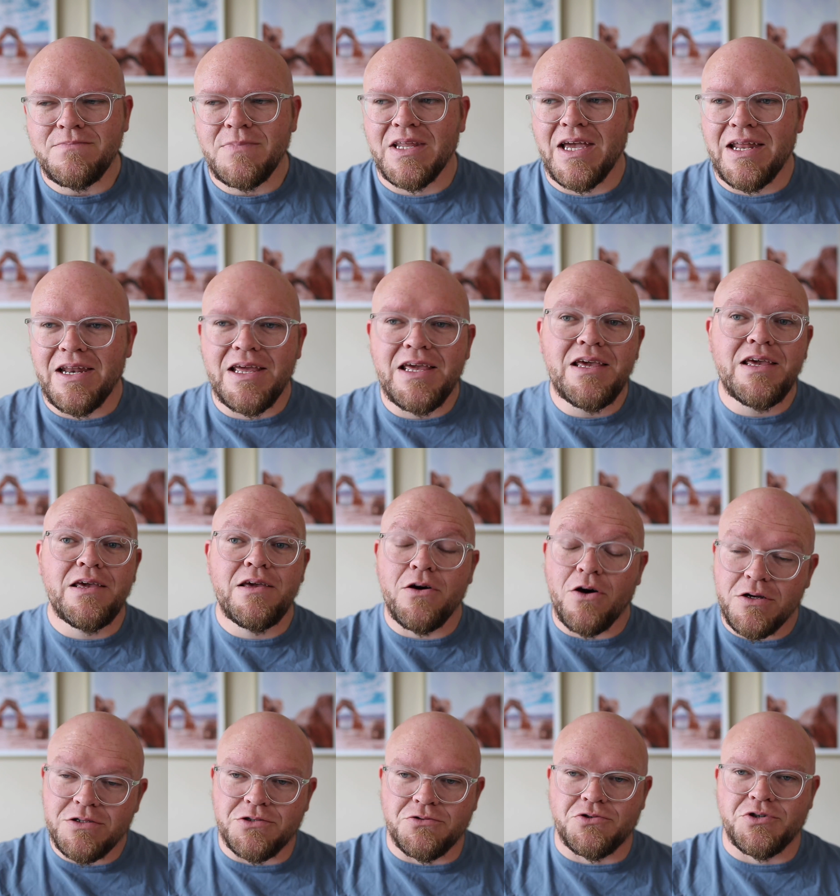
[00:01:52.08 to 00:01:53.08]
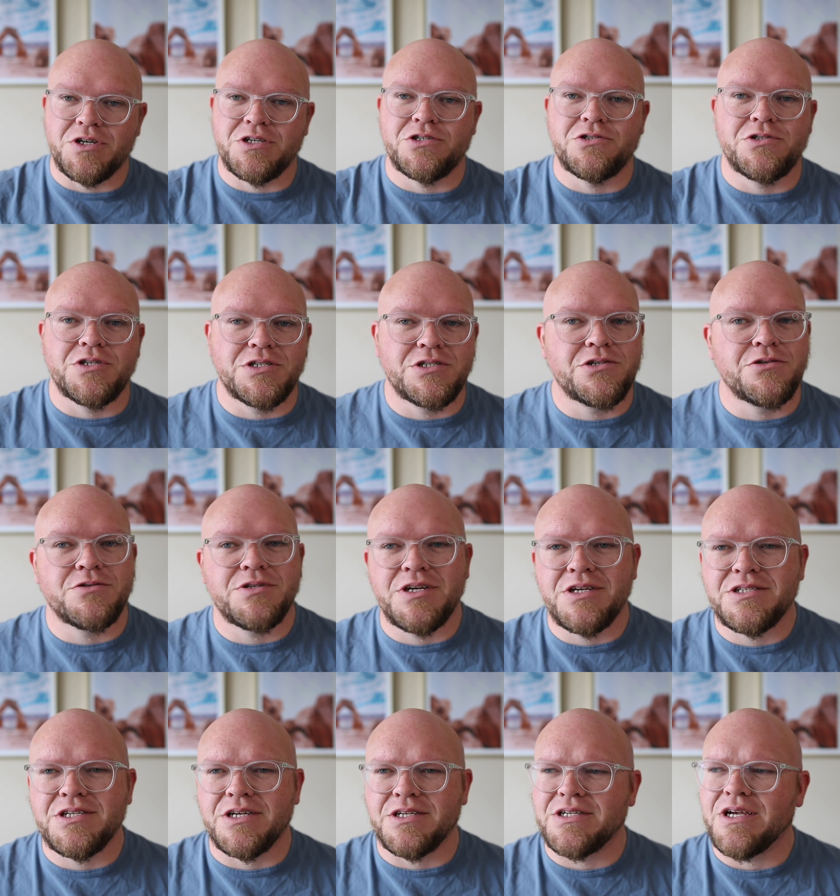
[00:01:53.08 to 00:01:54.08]
And he also trains jiu-jitsu. And he
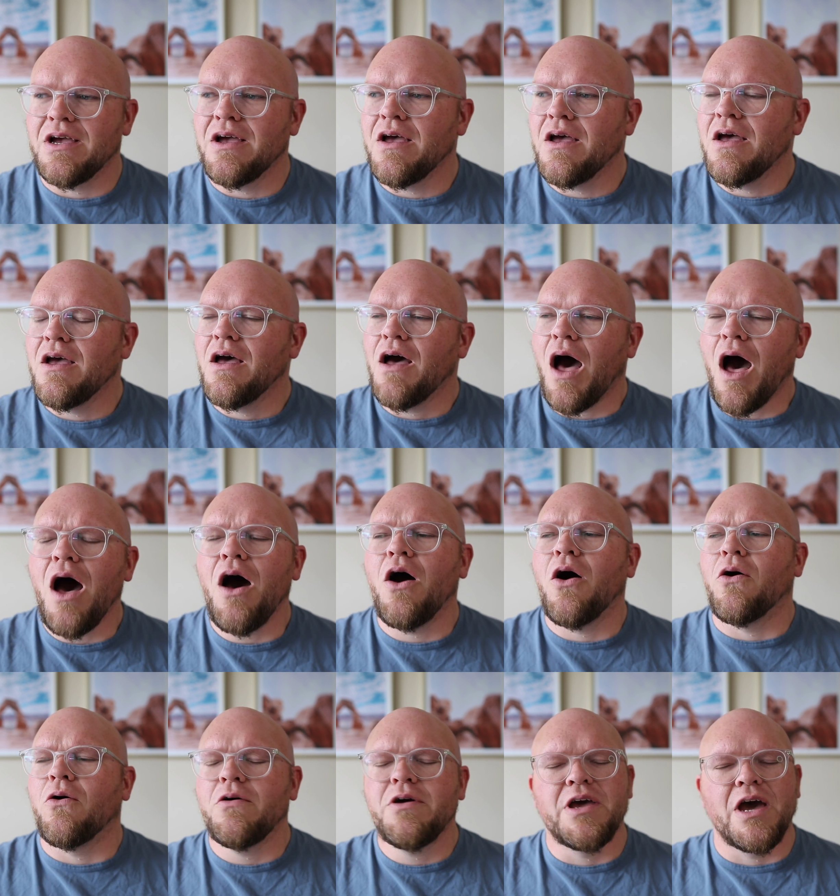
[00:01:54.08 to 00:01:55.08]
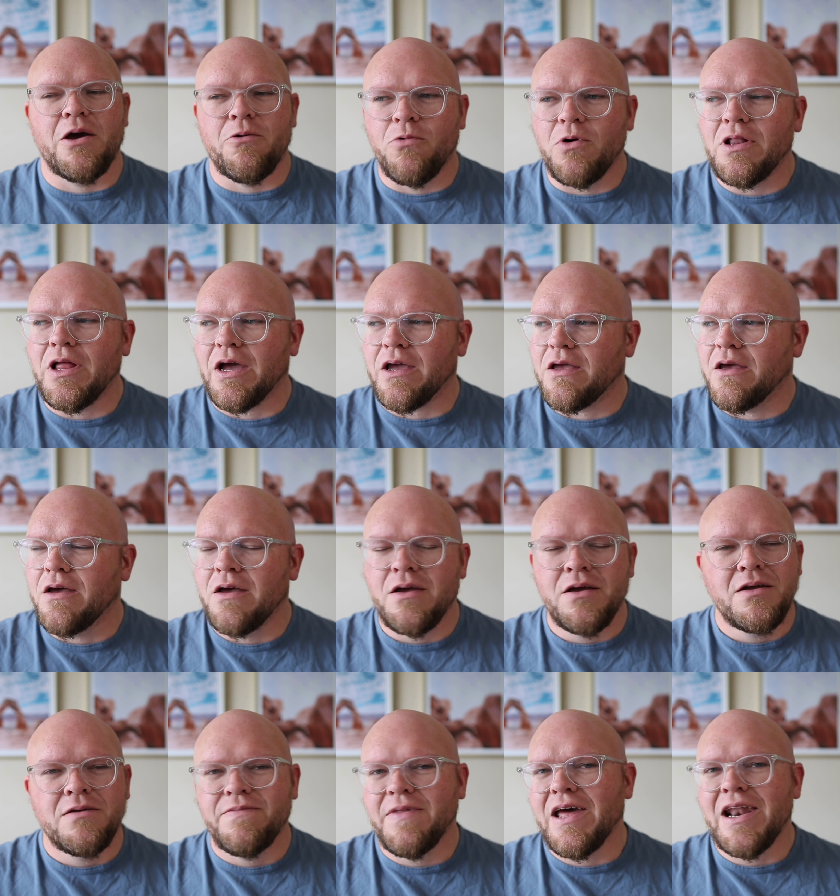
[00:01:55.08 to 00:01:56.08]
says, "Oh, okay. Well,
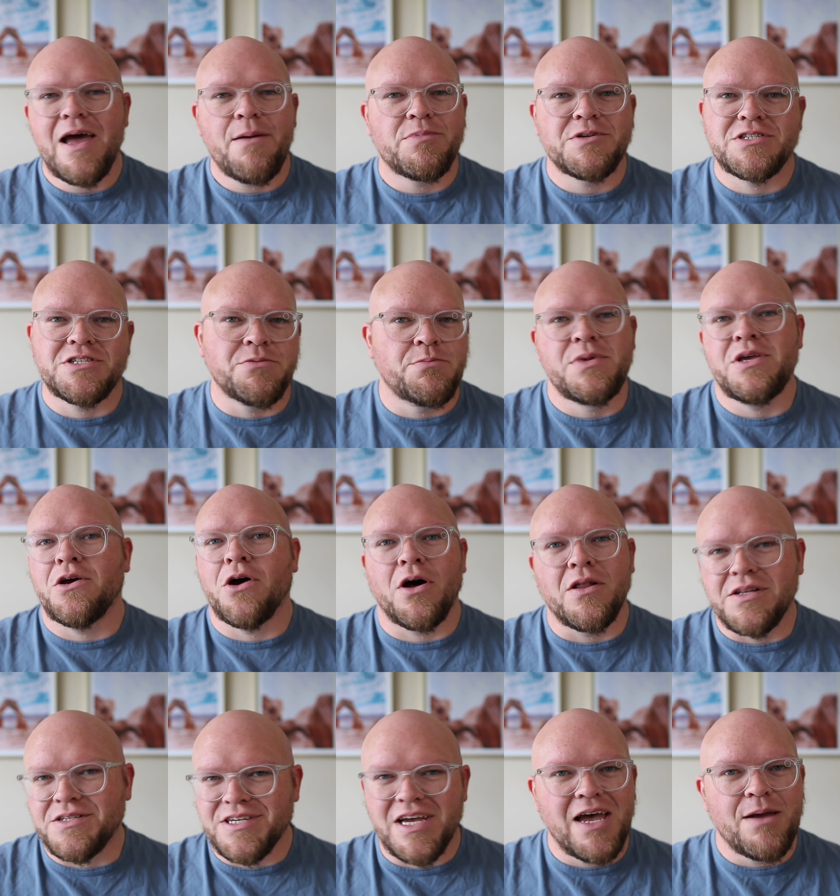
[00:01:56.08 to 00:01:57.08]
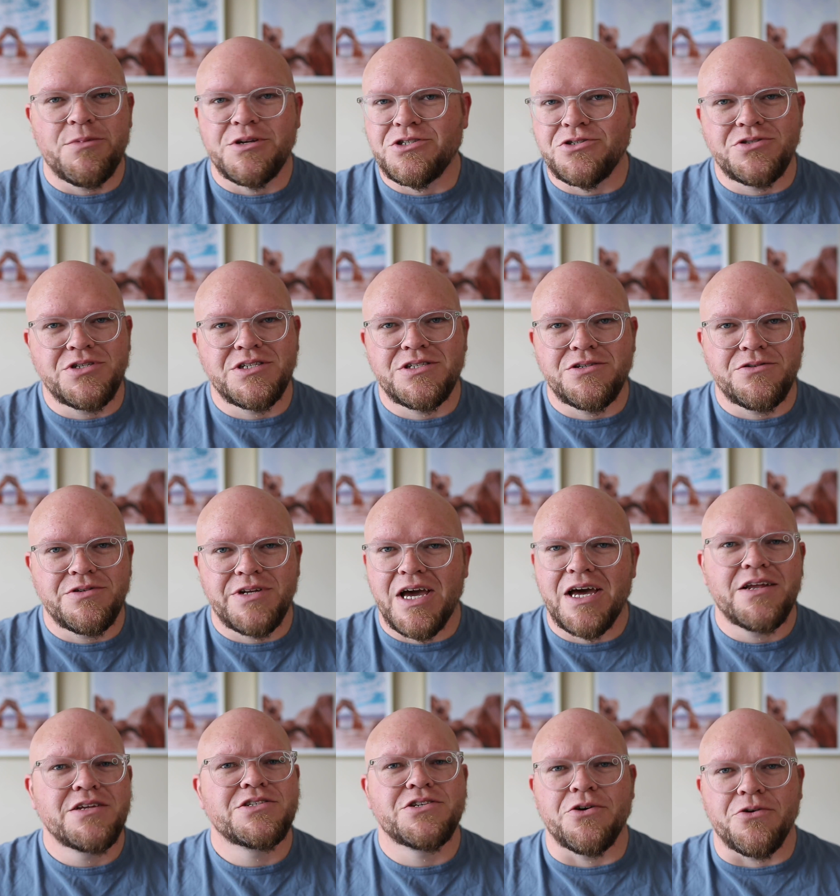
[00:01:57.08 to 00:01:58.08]
that happens to me all the time in jiu-jitsu,
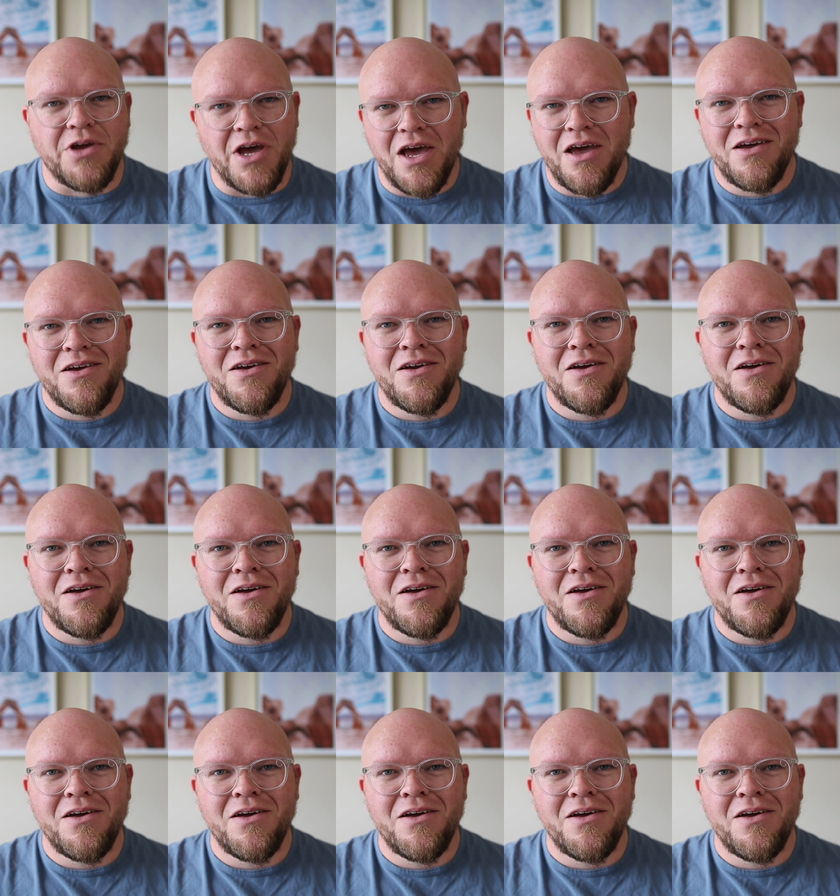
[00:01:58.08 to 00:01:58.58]
Dad. It's okay."